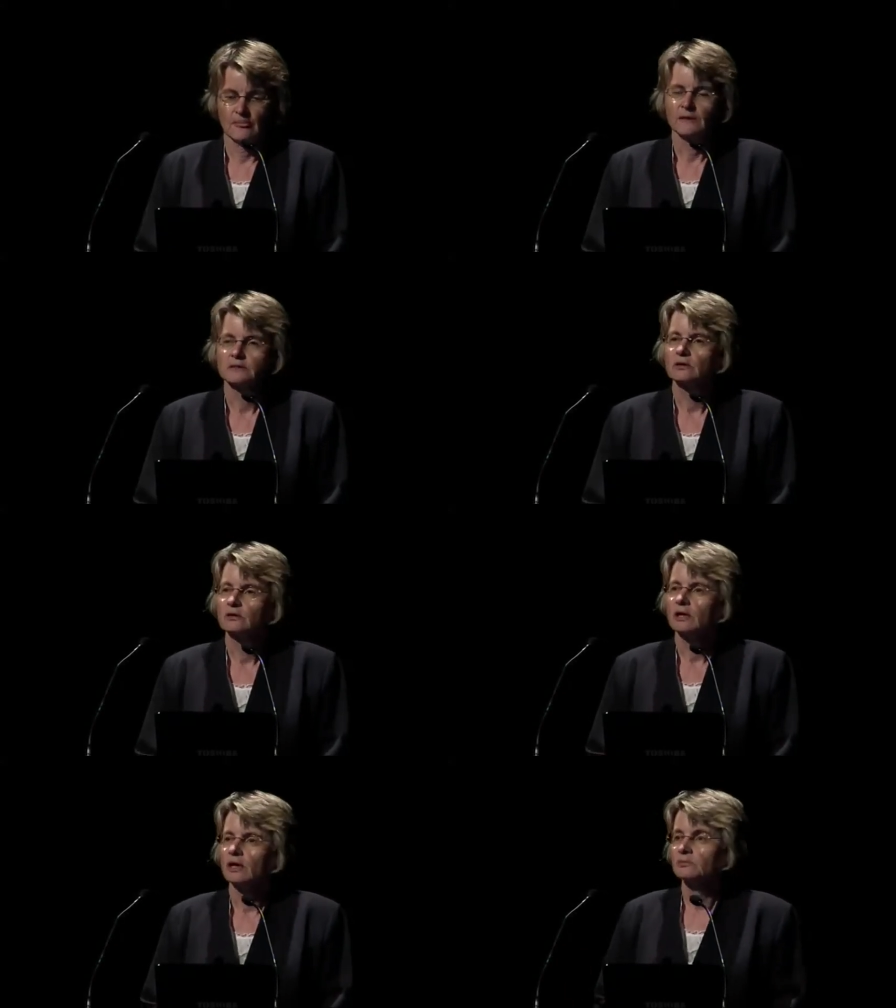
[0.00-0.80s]

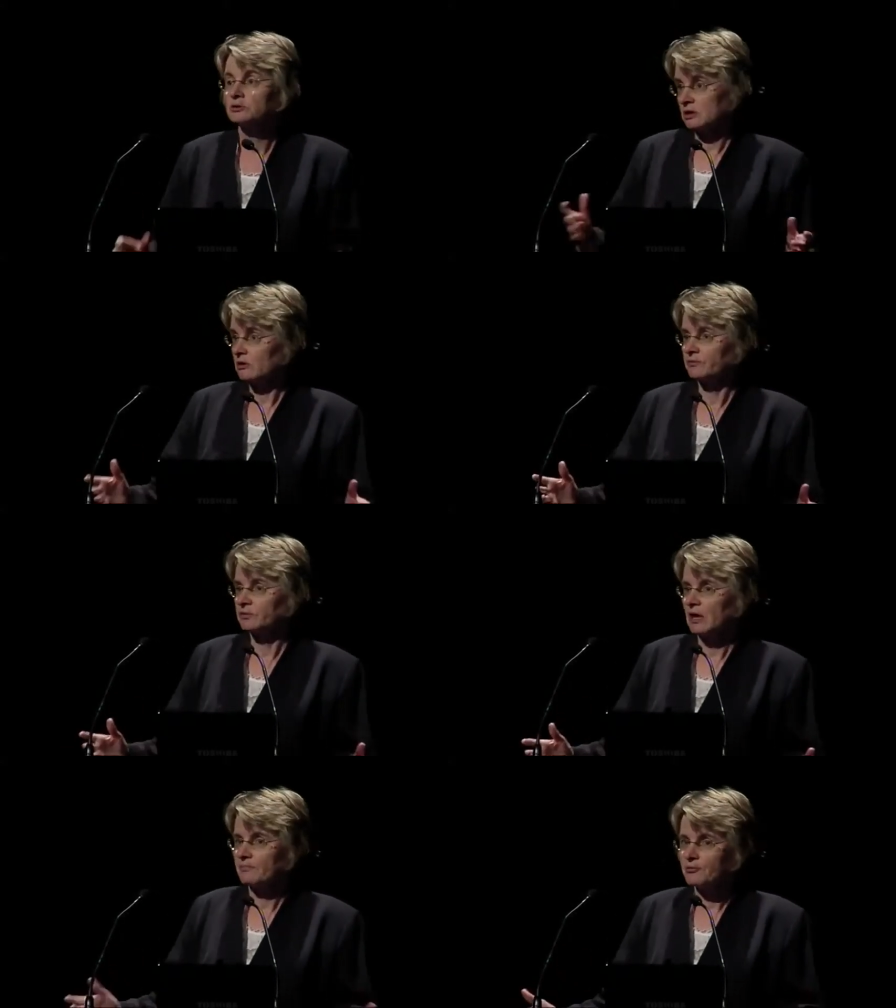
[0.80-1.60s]
So um, we'll start off with
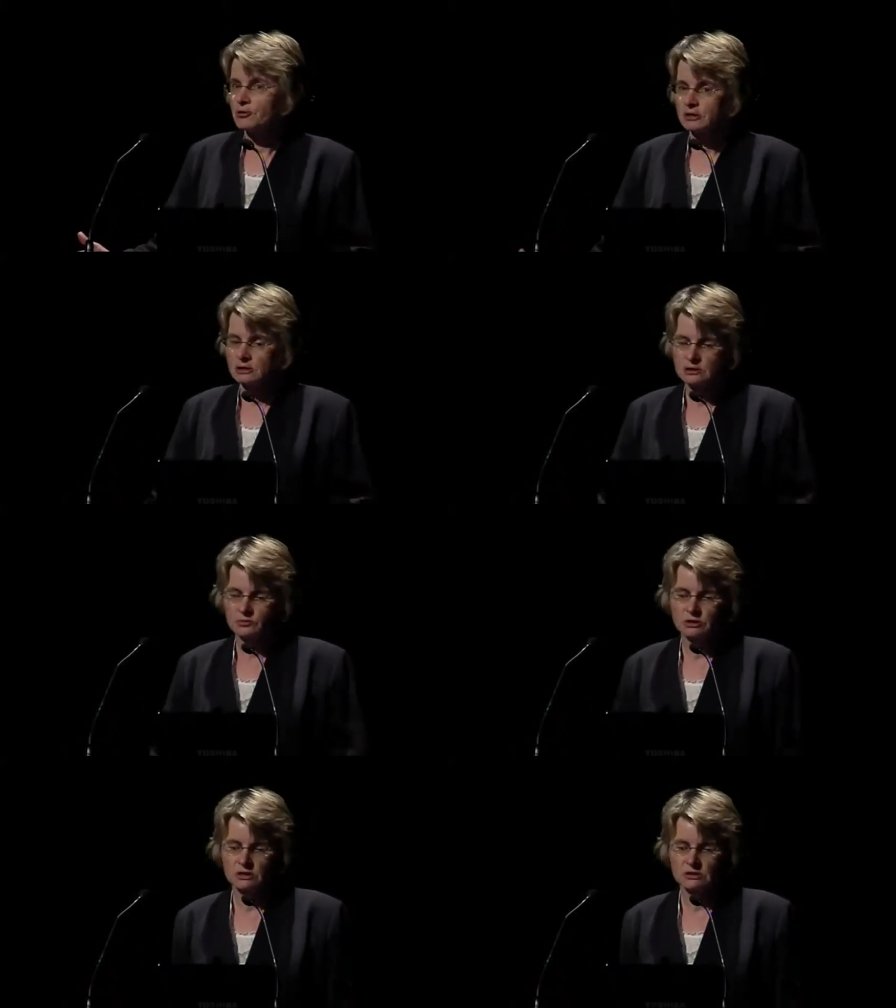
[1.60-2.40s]
our point, uh,
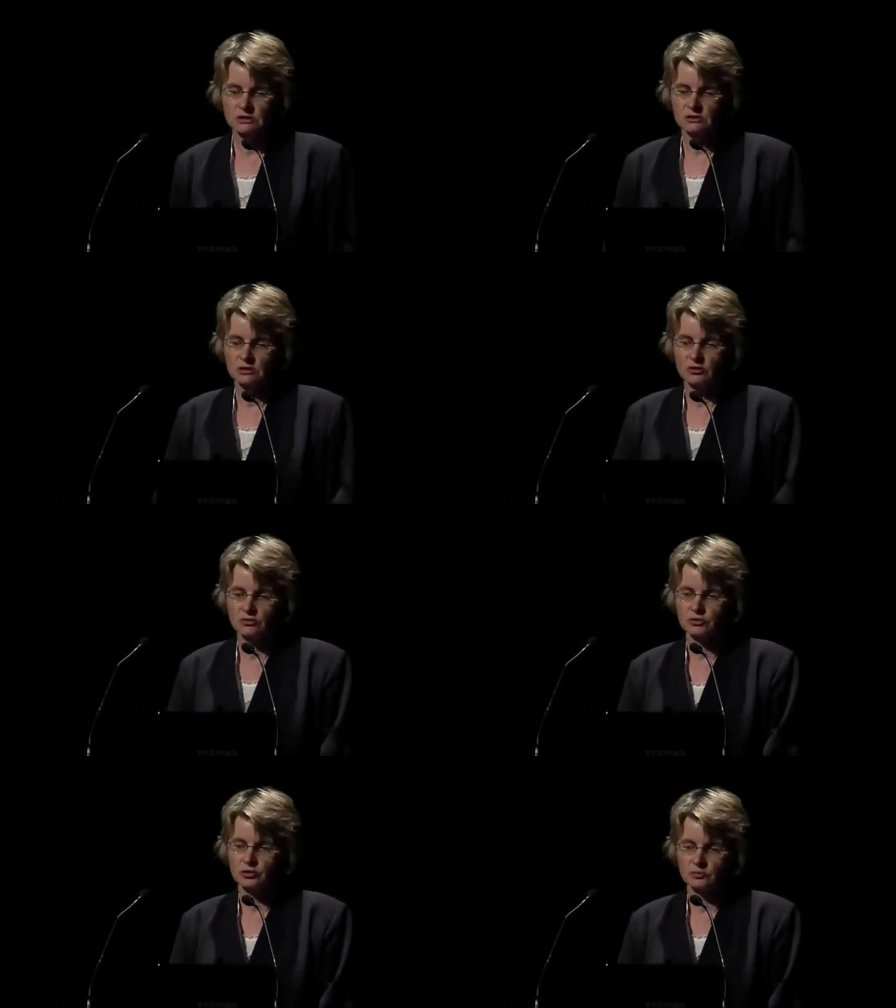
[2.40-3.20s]
which is that the
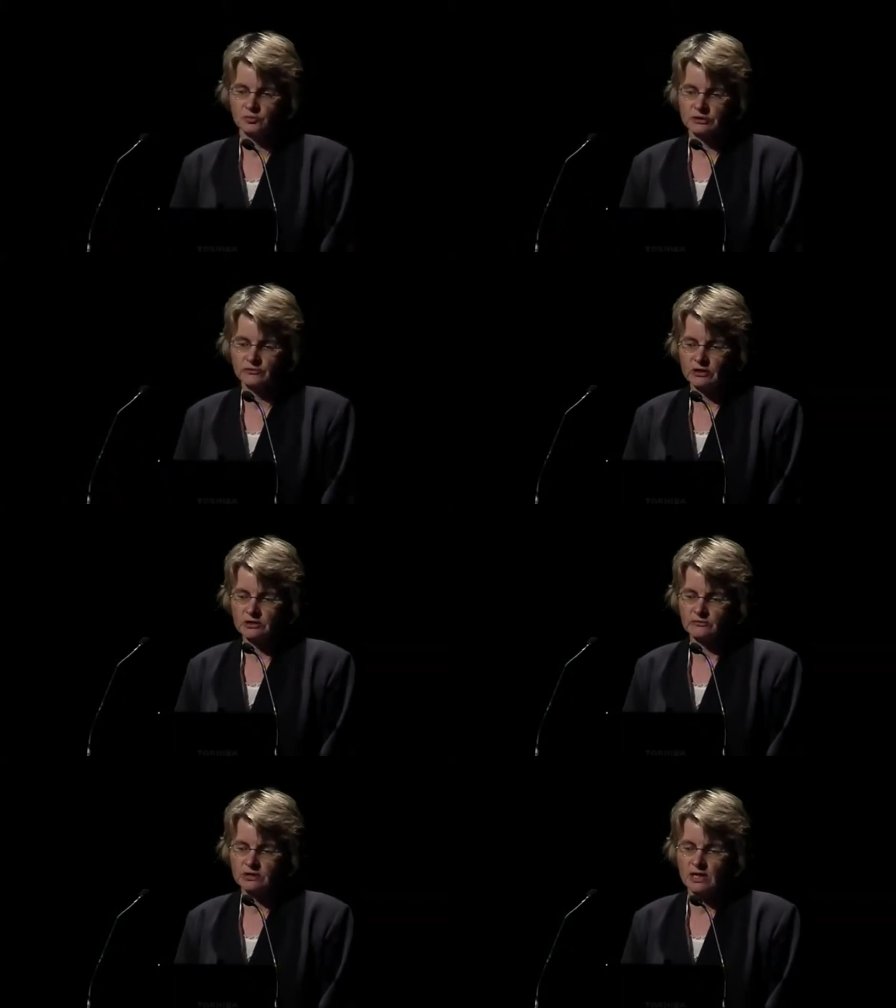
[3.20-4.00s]
long-term preservation
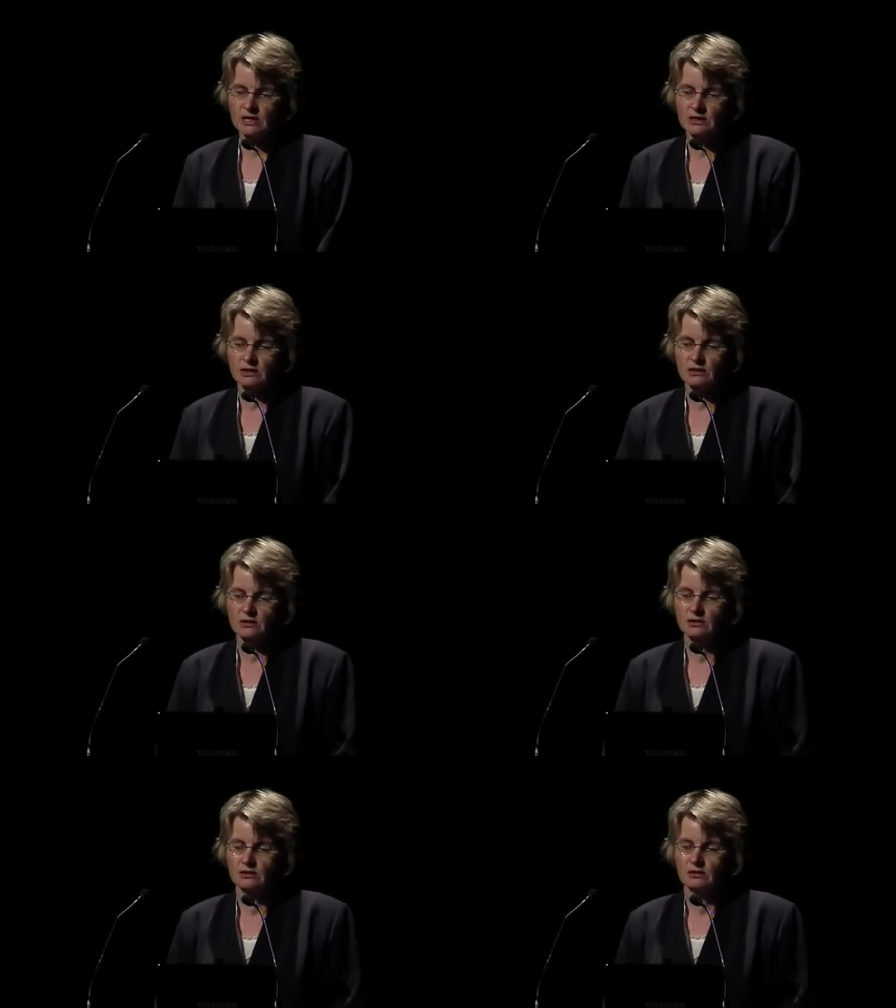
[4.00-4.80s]
of data
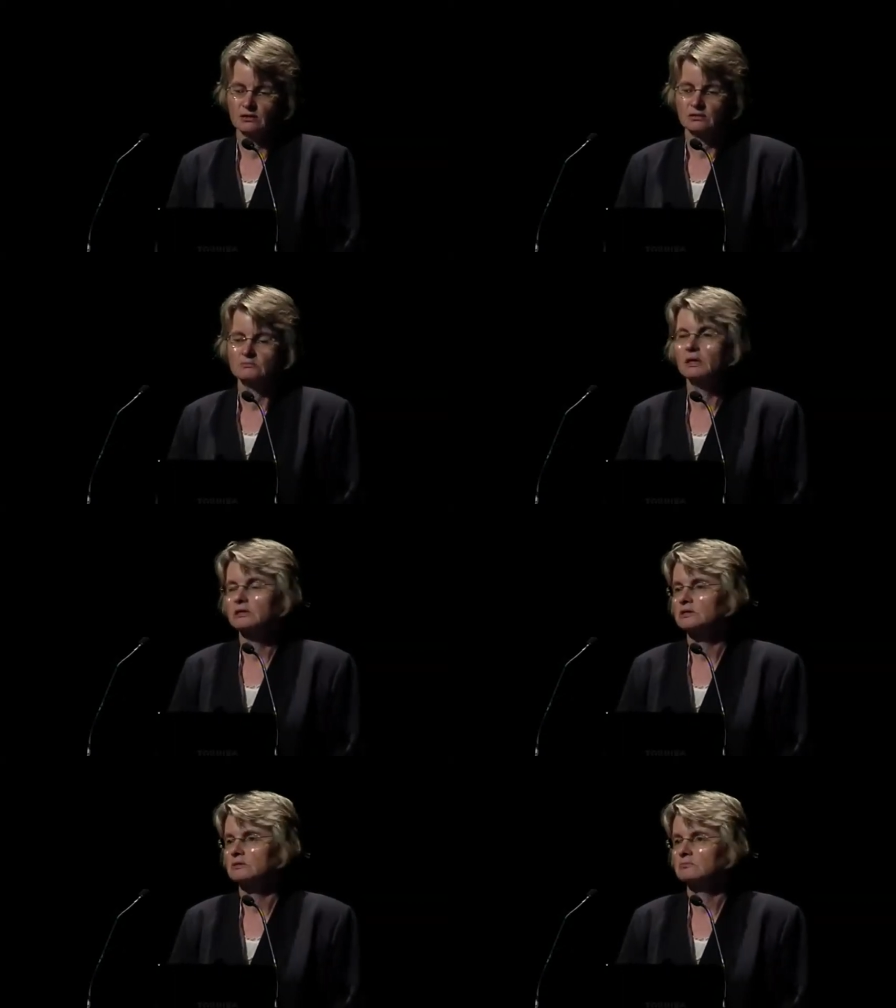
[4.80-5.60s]

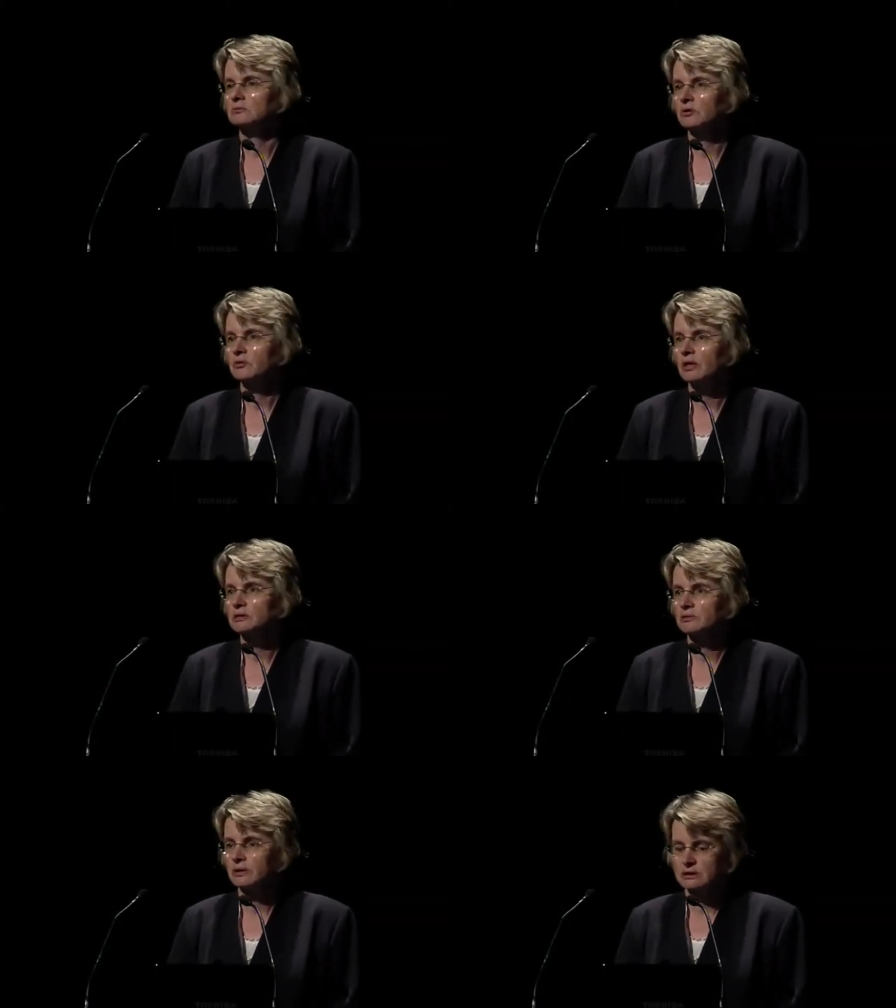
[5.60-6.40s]
makes you, requires
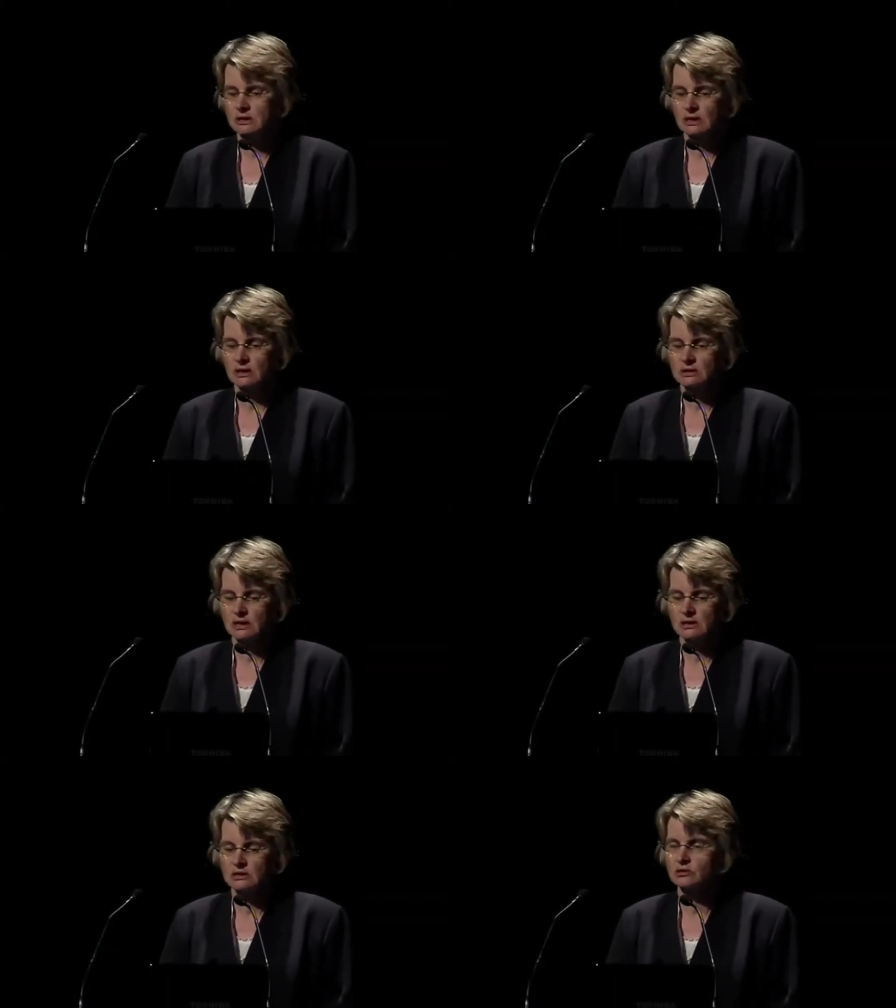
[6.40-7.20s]
you to understand how
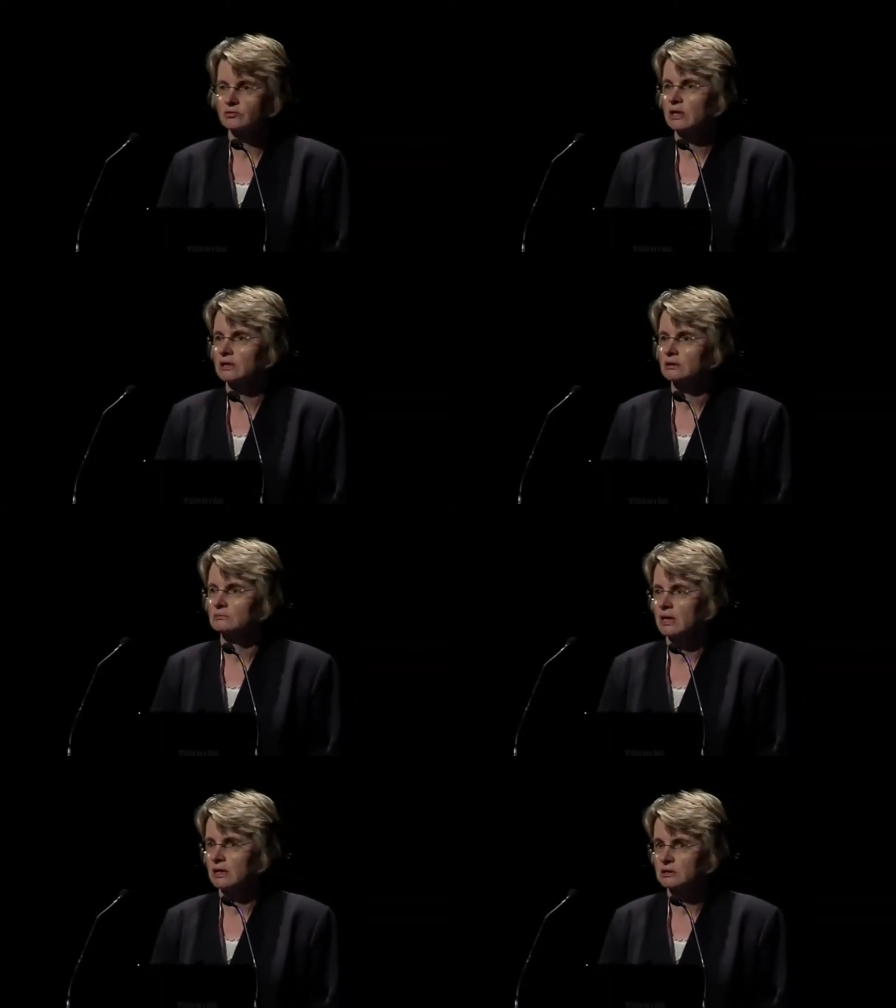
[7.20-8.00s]
data is created and
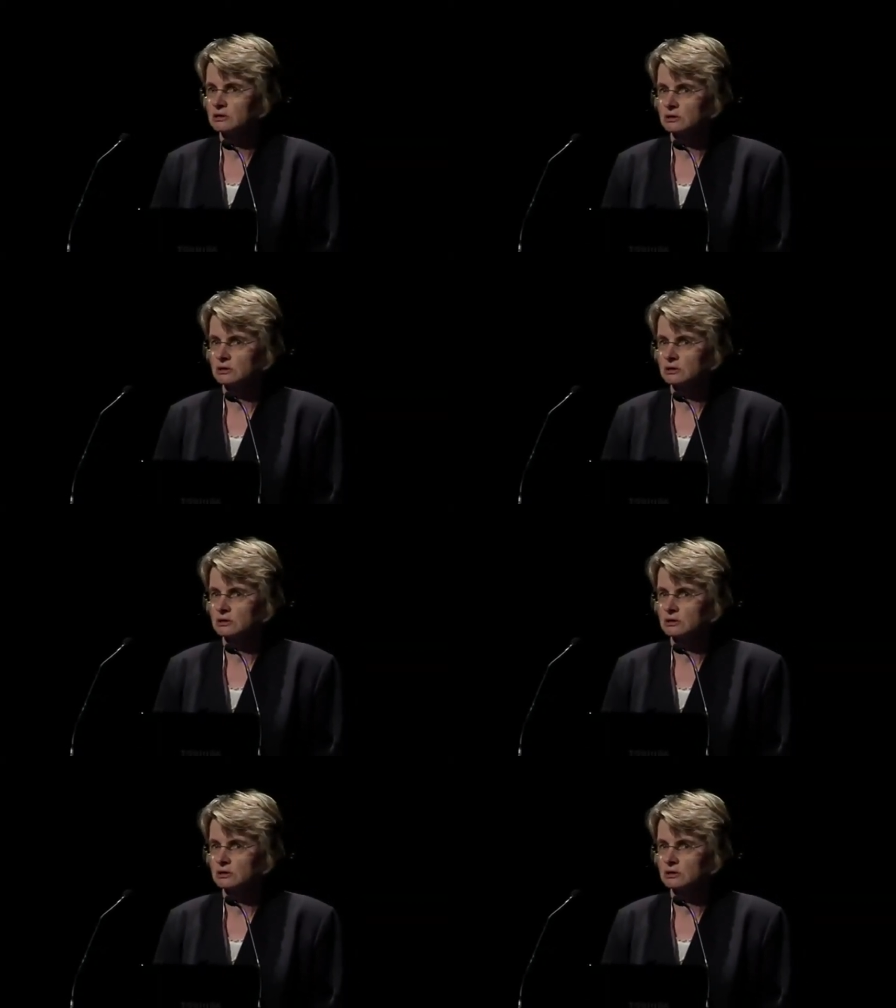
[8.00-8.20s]
managed.